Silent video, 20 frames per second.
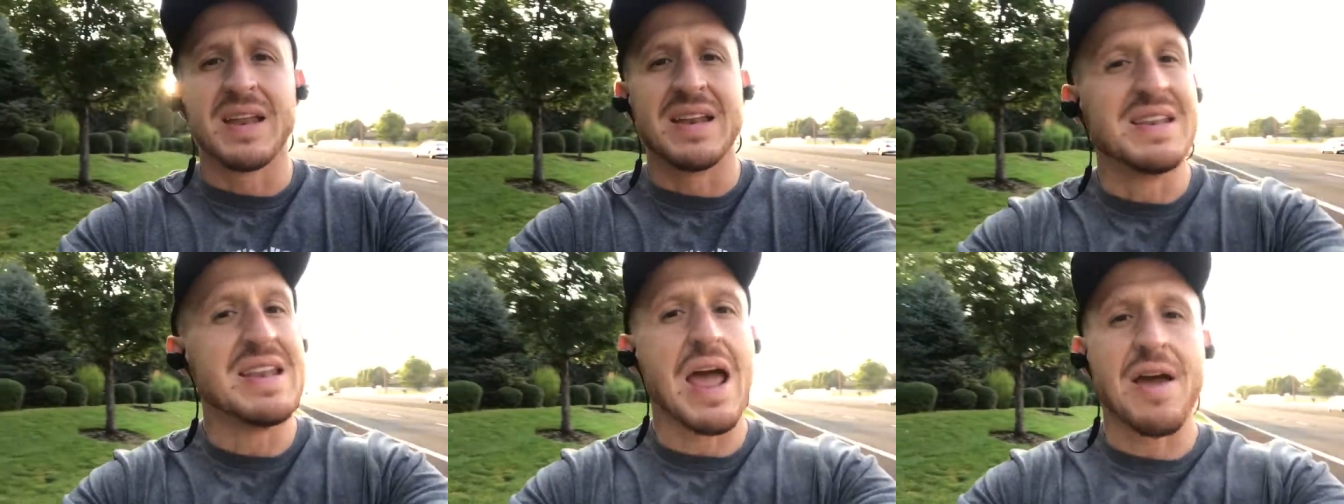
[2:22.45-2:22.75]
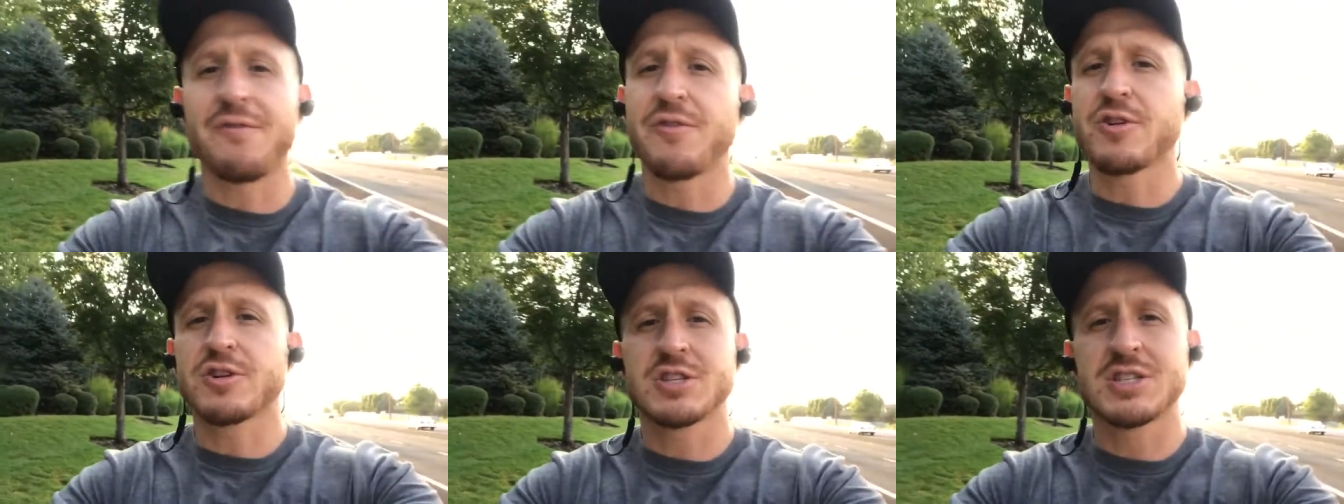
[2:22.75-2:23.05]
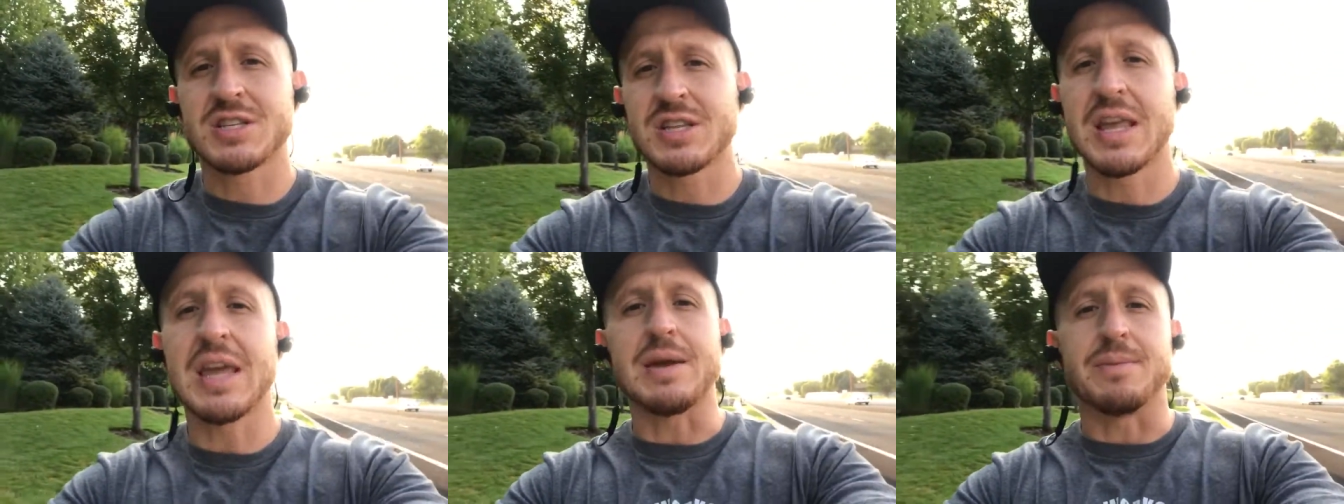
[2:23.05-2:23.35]
never
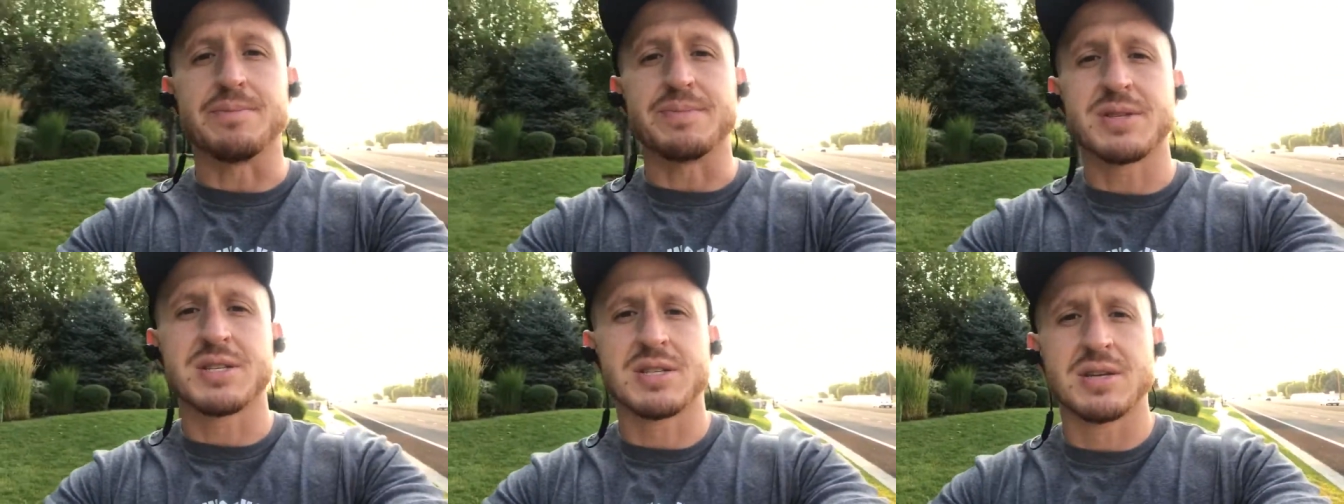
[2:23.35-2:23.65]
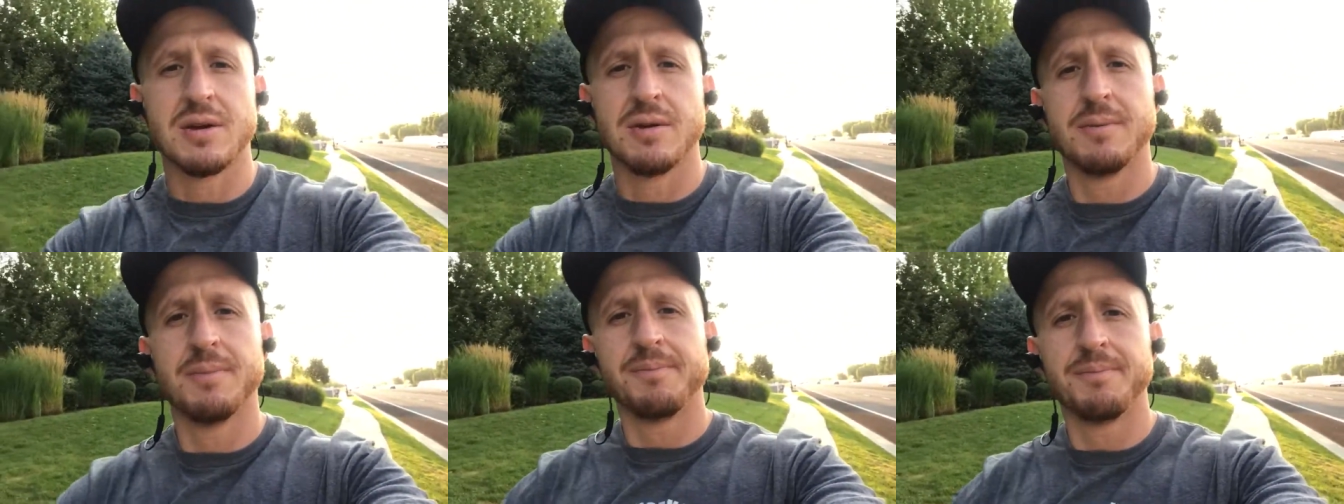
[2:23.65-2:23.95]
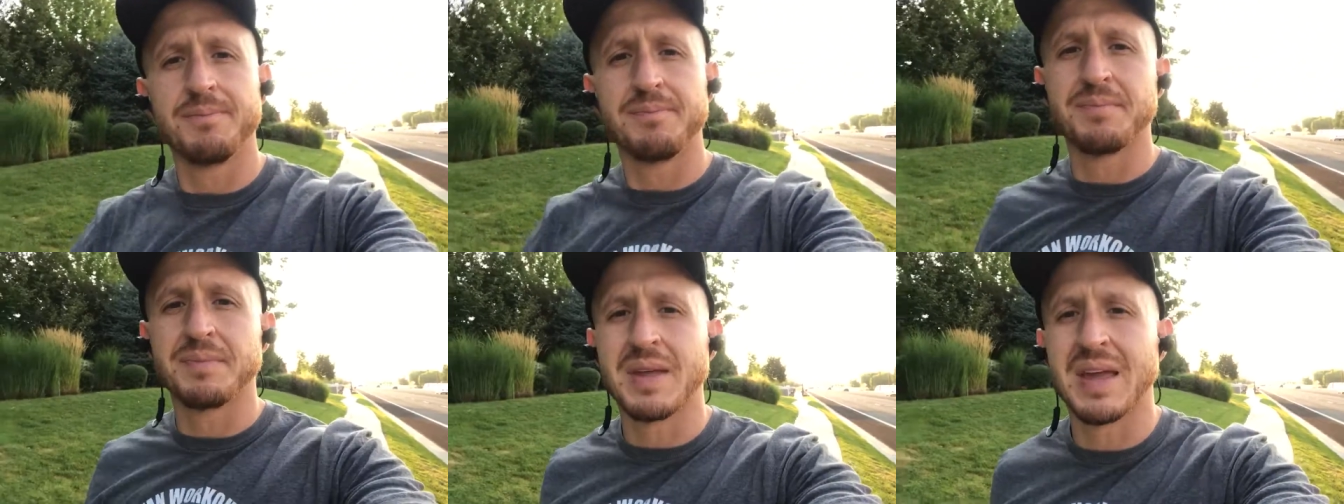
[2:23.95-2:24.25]
sleeps.
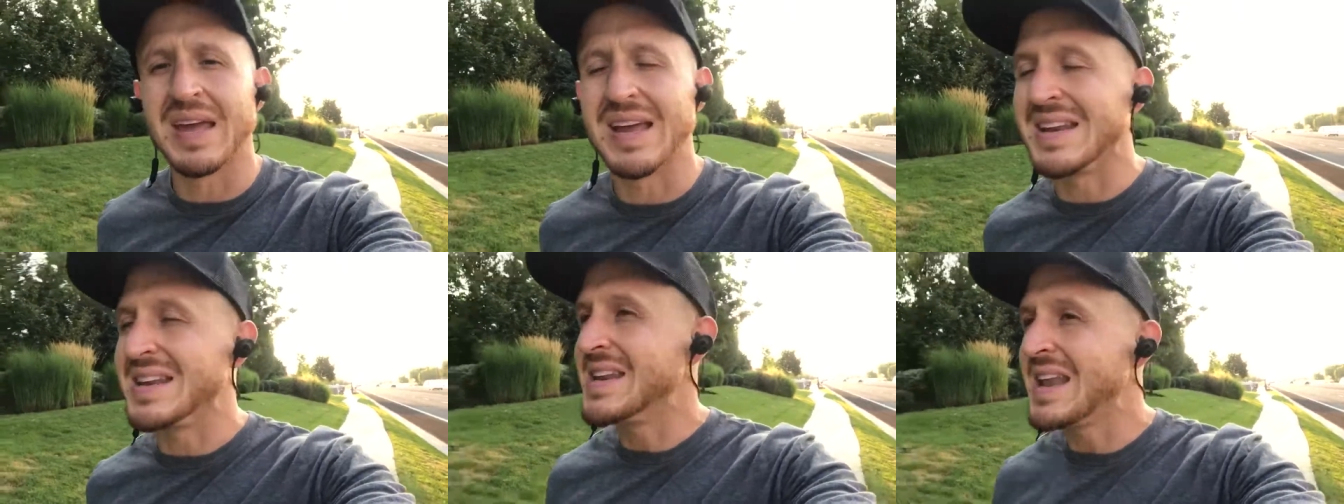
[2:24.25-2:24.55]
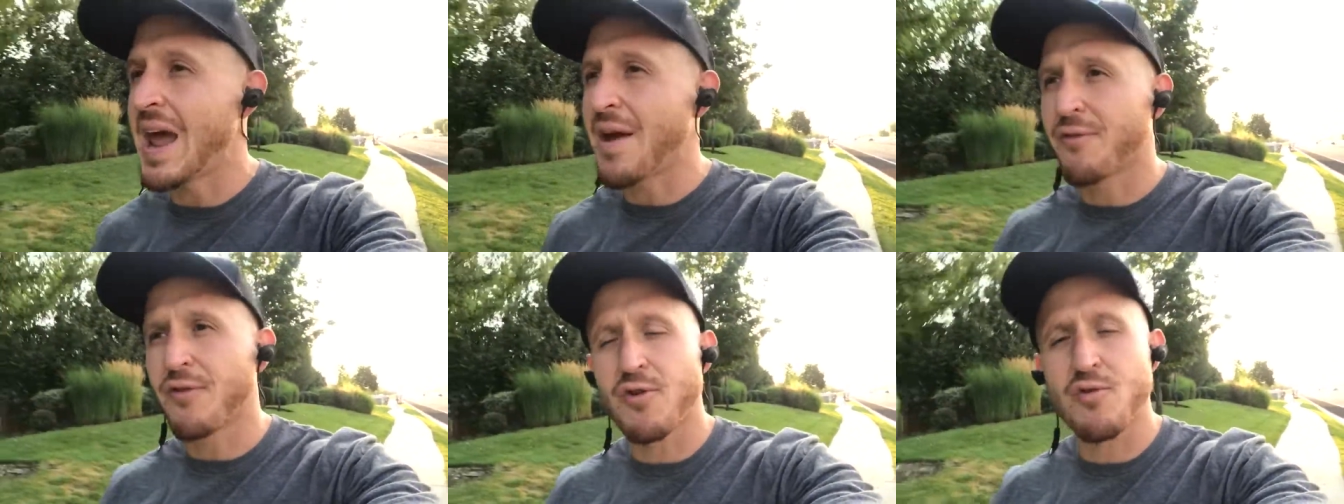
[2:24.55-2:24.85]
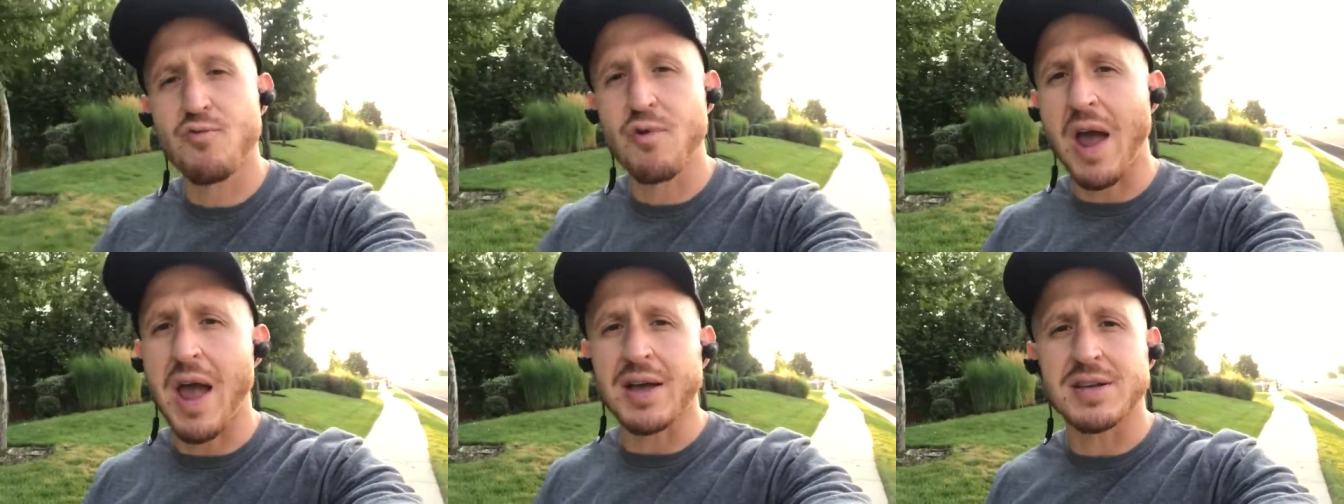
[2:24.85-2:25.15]
It
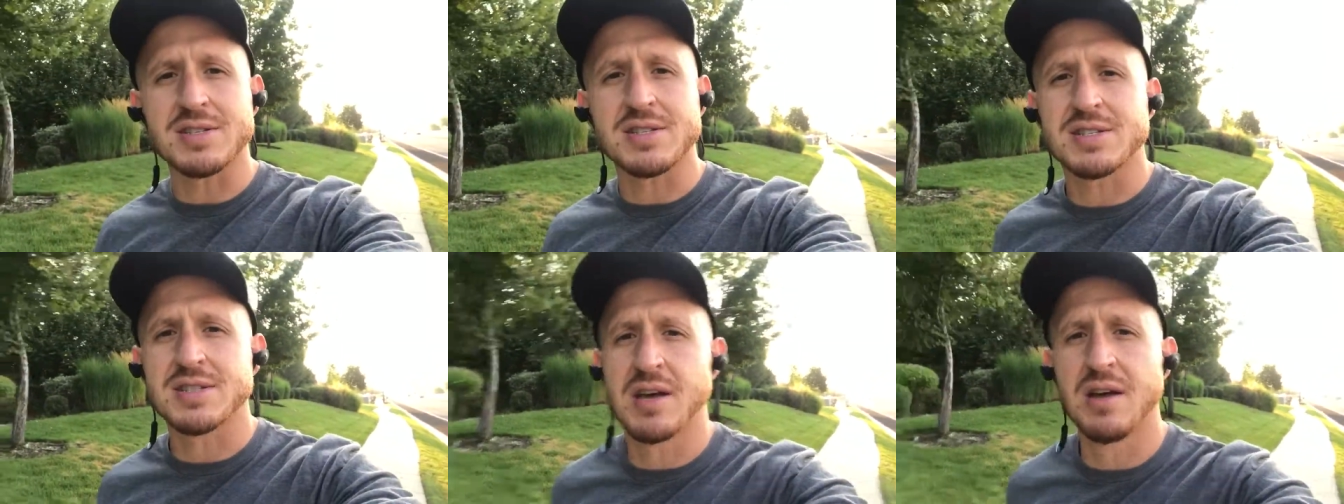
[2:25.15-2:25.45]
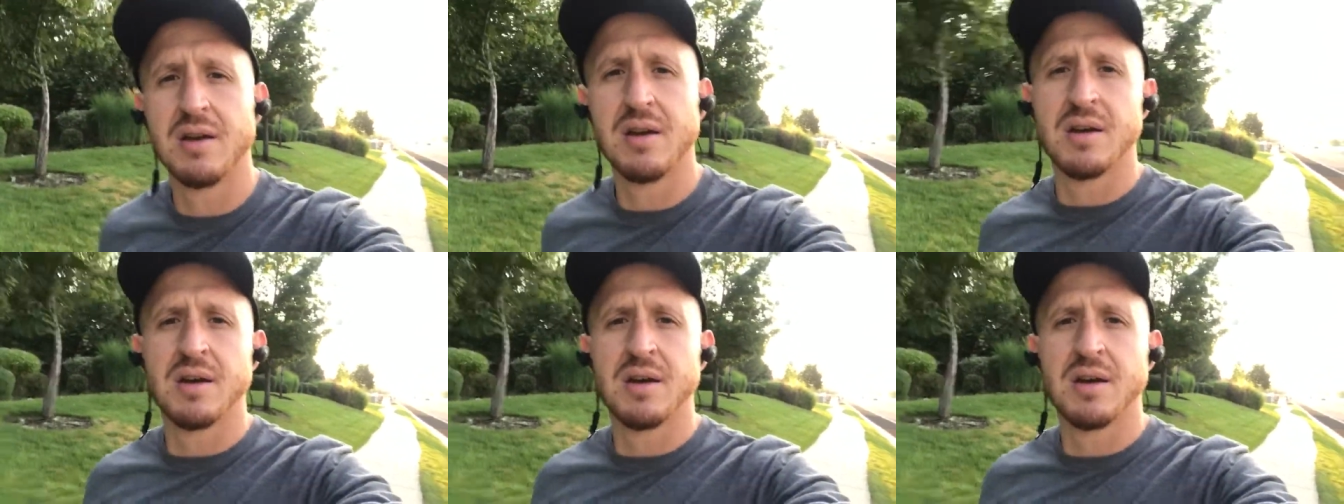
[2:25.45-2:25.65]
never rests.